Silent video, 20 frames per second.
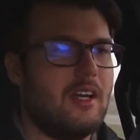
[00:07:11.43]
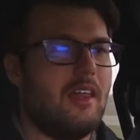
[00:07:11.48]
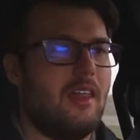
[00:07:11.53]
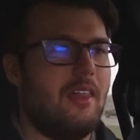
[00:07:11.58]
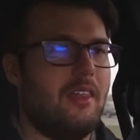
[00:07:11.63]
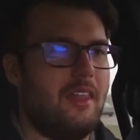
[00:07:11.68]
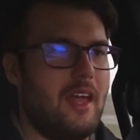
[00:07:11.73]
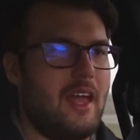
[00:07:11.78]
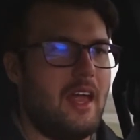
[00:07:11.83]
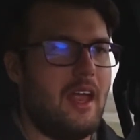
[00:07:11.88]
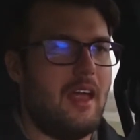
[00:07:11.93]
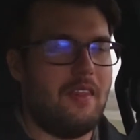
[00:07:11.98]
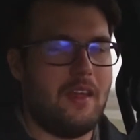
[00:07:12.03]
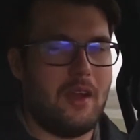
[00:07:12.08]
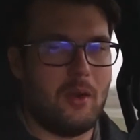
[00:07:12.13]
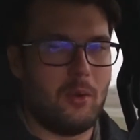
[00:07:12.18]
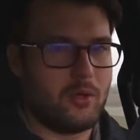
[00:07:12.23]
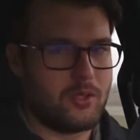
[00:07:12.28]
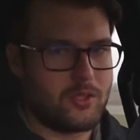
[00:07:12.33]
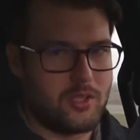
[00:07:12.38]
then
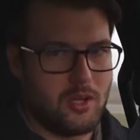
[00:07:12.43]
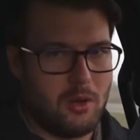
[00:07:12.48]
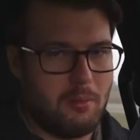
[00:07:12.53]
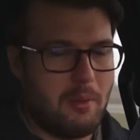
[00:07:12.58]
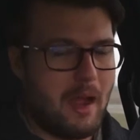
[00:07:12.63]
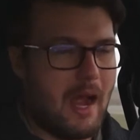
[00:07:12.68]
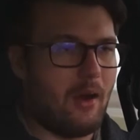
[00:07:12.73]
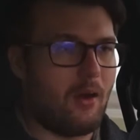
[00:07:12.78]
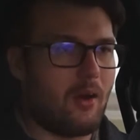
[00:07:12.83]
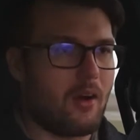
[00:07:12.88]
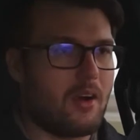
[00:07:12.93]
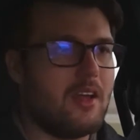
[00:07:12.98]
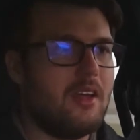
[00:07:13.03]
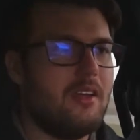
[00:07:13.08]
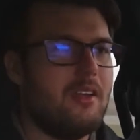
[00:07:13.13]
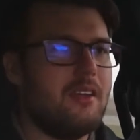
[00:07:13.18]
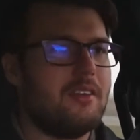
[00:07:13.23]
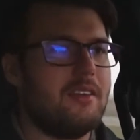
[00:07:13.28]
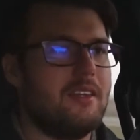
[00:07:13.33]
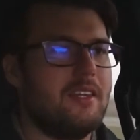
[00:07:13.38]
there was no power.
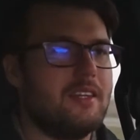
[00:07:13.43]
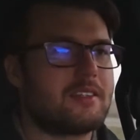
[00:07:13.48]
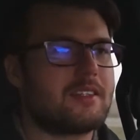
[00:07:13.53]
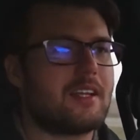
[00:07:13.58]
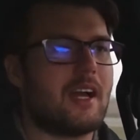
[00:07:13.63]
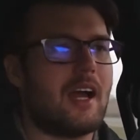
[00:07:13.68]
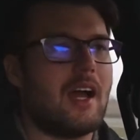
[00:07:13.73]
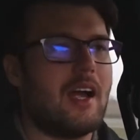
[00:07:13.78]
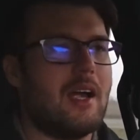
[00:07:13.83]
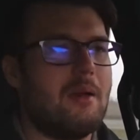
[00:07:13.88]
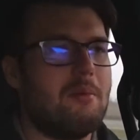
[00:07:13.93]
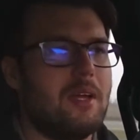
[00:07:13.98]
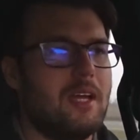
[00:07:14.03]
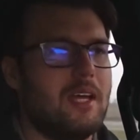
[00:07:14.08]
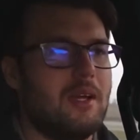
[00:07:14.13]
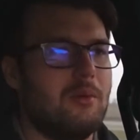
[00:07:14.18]
This time